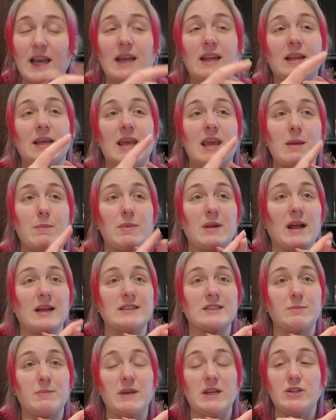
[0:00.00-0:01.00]
had to keep it
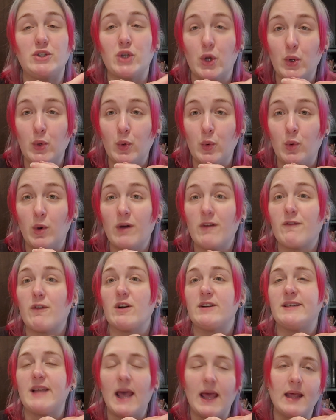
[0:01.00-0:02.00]
on speed two
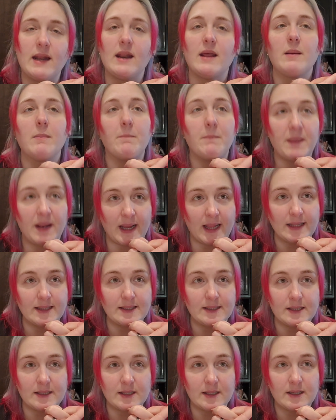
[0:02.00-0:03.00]
for ten
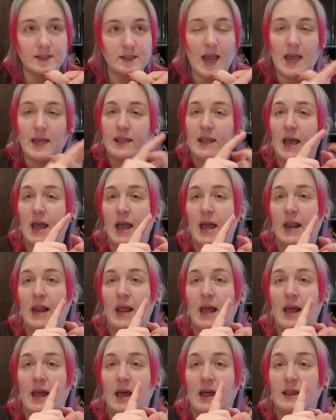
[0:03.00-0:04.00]
minutes. And
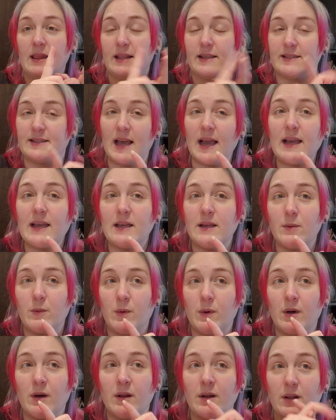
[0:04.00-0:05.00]
then the
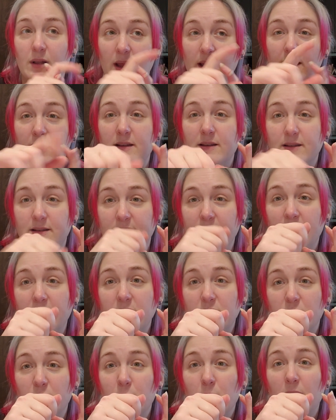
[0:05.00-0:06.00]
second one, the
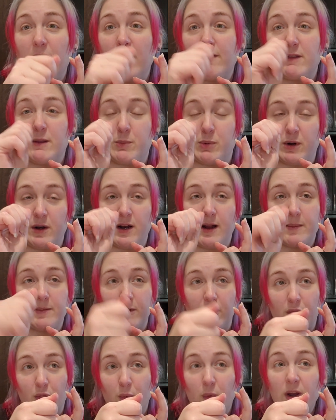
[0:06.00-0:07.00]
second turn when I had to put it up
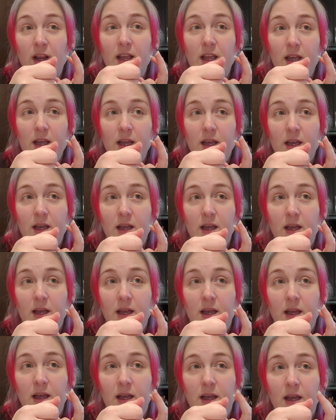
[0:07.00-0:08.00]
to three,
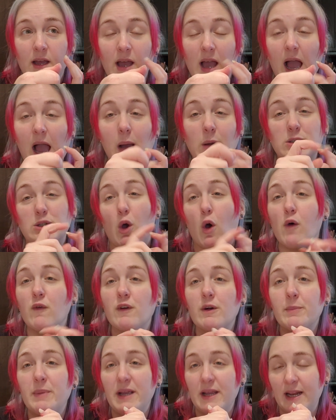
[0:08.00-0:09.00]
I was
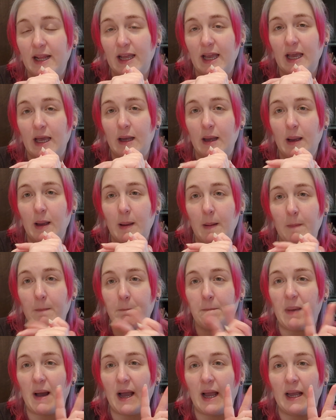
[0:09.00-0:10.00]
overbeating it
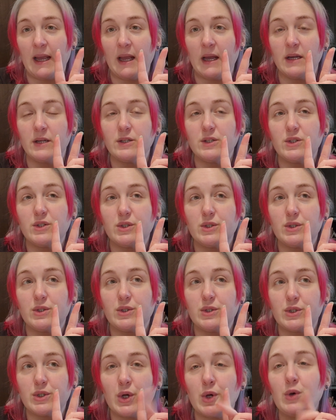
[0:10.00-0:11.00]
by
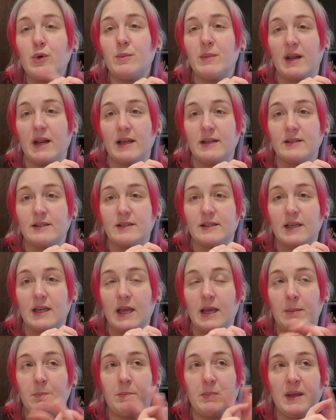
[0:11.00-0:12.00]
two minutes.
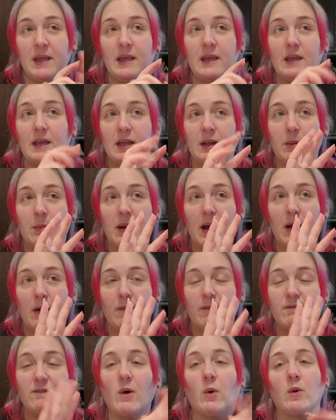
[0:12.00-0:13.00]
It beat in about
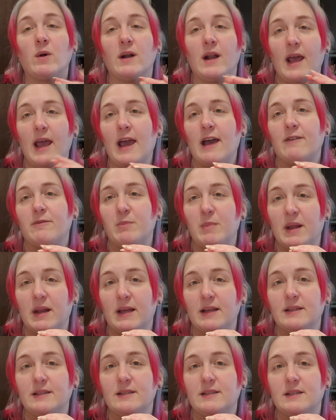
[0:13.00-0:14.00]
four and a half
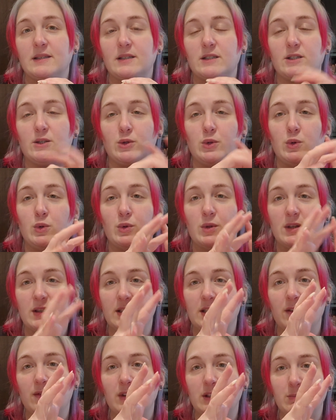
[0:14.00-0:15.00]
minutes to the
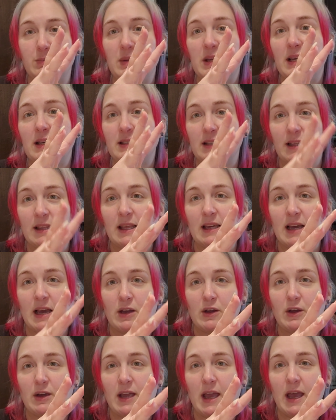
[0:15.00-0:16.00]
stiffest peaks I think I
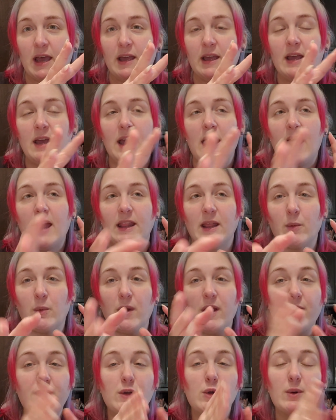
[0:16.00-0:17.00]
could get. And
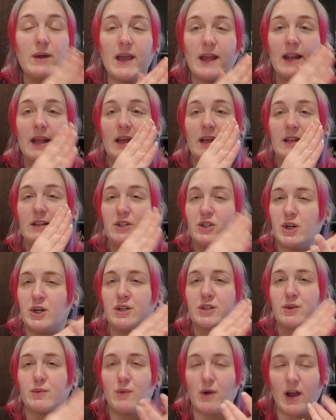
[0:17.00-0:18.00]
if you get it
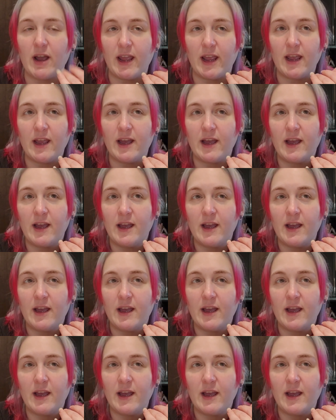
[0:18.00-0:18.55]
just right,